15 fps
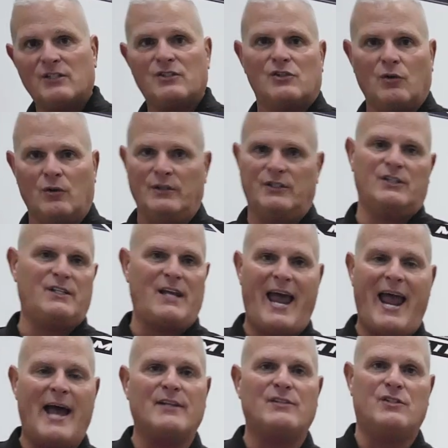so it just
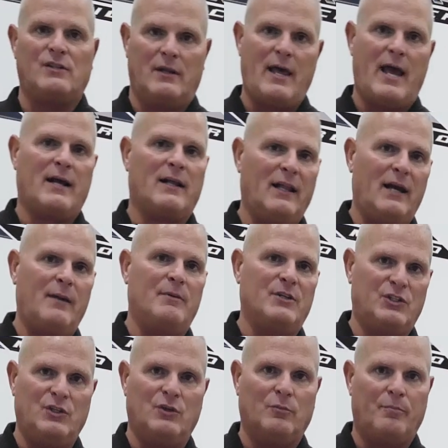adds to that climate
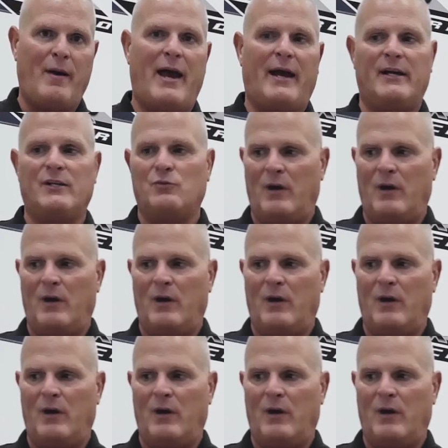shield package.